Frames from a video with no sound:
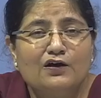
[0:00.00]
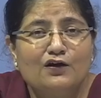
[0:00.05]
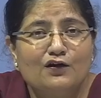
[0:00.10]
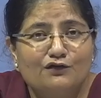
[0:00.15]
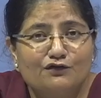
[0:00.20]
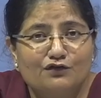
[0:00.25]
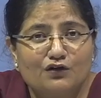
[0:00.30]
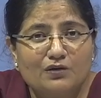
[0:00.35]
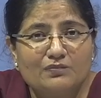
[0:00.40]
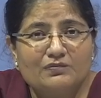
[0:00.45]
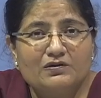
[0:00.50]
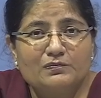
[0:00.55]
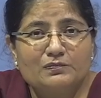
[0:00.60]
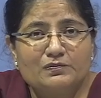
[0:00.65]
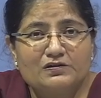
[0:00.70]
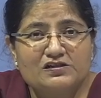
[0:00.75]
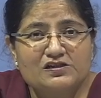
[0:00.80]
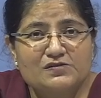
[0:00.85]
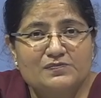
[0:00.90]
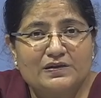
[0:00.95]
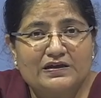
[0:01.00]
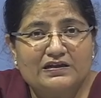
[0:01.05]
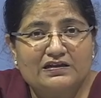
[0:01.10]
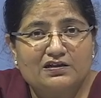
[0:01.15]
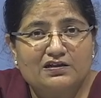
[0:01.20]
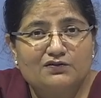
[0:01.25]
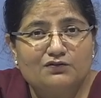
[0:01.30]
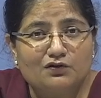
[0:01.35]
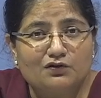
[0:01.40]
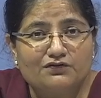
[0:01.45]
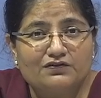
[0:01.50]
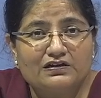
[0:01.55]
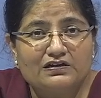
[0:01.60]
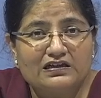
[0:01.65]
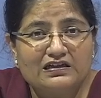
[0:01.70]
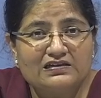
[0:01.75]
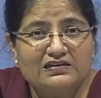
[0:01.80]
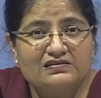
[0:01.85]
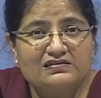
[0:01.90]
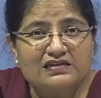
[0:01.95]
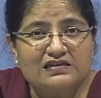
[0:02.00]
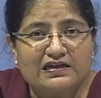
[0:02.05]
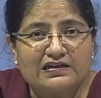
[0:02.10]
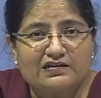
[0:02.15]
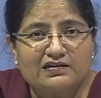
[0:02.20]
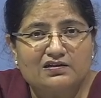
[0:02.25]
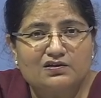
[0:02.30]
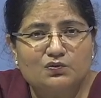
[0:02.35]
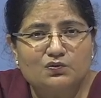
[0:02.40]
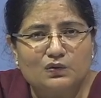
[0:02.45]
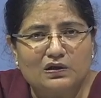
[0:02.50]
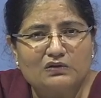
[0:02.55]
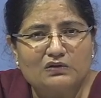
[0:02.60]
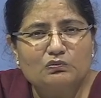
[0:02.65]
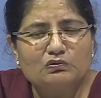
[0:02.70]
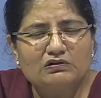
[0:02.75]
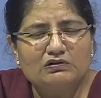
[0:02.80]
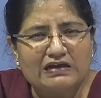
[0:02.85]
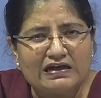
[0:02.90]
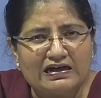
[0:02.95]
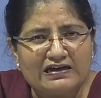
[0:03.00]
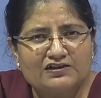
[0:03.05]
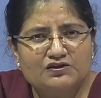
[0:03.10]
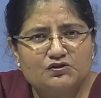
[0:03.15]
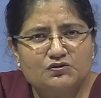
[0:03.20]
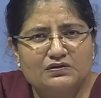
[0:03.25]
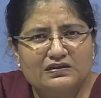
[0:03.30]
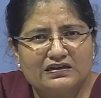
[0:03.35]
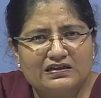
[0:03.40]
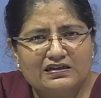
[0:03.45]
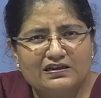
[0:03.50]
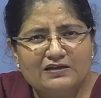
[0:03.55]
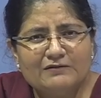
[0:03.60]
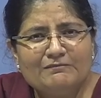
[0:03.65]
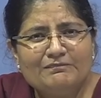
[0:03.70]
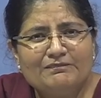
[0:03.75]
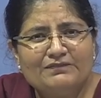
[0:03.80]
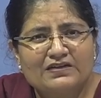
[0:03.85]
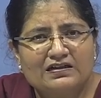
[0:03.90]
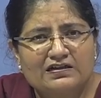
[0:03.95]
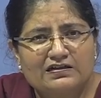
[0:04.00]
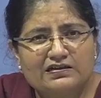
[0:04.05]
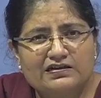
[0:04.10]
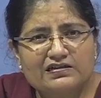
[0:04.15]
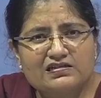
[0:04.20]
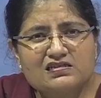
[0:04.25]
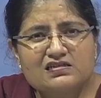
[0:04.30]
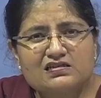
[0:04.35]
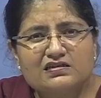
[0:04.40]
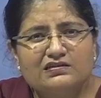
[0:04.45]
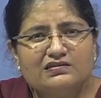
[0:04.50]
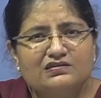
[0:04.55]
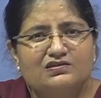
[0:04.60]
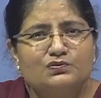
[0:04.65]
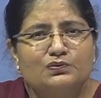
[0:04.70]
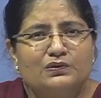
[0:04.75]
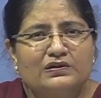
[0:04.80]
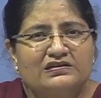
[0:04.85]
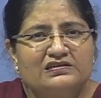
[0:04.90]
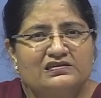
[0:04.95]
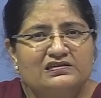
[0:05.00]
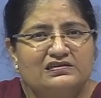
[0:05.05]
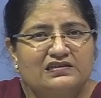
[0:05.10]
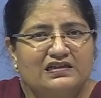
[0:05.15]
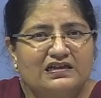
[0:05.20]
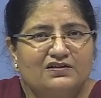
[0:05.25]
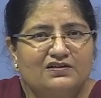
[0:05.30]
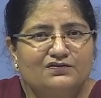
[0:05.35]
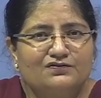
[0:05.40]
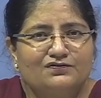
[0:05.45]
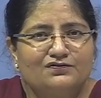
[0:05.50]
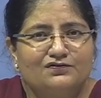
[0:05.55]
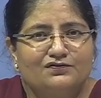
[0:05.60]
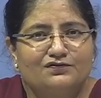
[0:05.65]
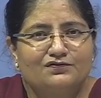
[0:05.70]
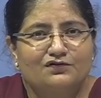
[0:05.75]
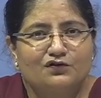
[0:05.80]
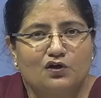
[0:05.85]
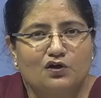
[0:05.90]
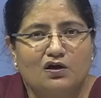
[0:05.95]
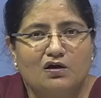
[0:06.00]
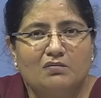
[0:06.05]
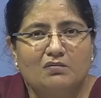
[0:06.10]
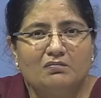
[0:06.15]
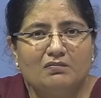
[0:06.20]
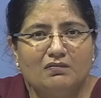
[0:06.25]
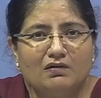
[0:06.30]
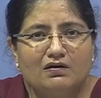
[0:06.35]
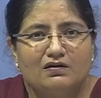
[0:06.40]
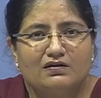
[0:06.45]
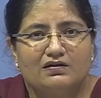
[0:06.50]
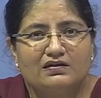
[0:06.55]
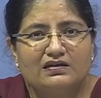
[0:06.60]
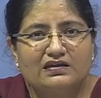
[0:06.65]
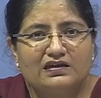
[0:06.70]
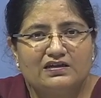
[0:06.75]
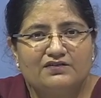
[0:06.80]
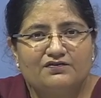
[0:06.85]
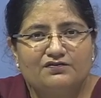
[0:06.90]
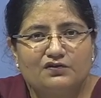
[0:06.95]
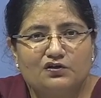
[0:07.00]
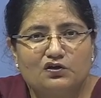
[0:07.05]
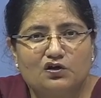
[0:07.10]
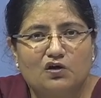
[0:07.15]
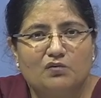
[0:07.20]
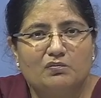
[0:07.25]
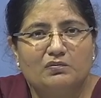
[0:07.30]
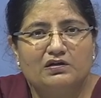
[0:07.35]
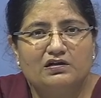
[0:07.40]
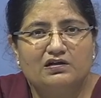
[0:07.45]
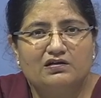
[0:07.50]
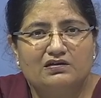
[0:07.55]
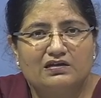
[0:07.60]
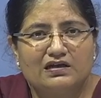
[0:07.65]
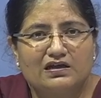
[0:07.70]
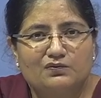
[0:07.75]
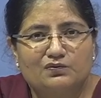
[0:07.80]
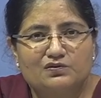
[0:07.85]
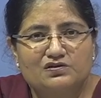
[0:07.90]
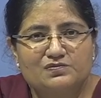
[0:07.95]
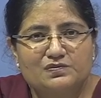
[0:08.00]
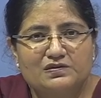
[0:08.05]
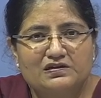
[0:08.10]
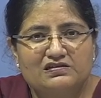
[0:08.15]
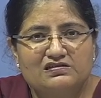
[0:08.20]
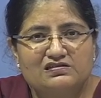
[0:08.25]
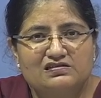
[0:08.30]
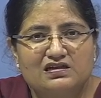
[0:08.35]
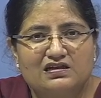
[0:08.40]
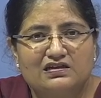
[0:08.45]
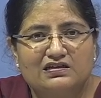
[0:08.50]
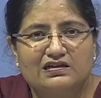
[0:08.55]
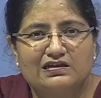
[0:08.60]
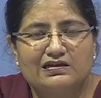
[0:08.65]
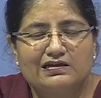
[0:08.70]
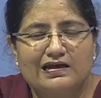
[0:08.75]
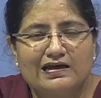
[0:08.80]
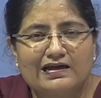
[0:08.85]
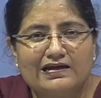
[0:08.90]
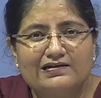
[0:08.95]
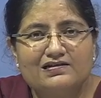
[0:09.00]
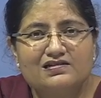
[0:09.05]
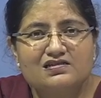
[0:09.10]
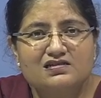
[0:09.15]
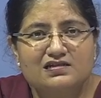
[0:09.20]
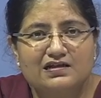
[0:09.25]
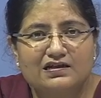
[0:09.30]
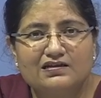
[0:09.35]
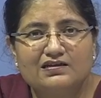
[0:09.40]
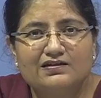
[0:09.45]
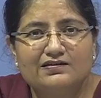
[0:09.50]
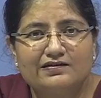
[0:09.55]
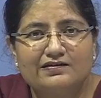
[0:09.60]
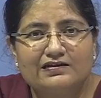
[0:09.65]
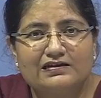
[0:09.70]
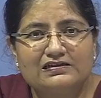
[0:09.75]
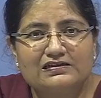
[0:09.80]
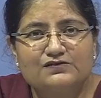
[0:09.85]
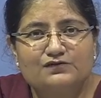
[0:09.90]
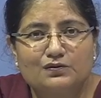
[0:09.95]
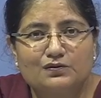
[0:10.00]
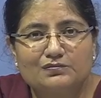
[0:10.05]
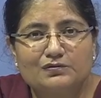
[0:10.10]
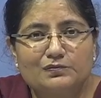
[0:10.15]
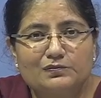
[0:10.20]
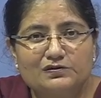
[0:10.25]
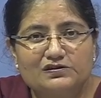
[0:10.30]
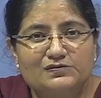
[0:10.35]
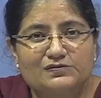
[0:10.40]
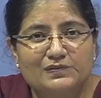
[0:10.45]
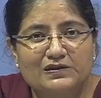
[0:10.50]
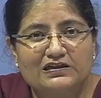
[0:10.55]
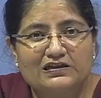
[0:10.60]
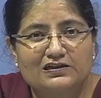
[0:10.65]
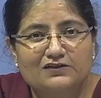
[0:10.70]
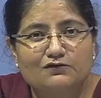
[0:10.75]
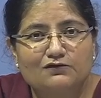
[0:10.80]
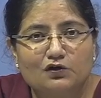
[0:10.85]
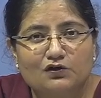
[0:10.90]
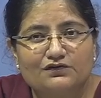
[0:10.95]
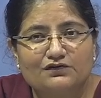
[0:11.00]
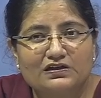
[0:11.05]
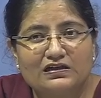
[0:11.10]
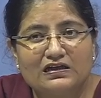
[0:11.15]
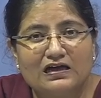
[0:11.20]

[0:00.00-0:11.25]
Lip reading: from the perspective of an insider, one would actually distance oneself from the phenomenon that was being studied and study things from the perspective of the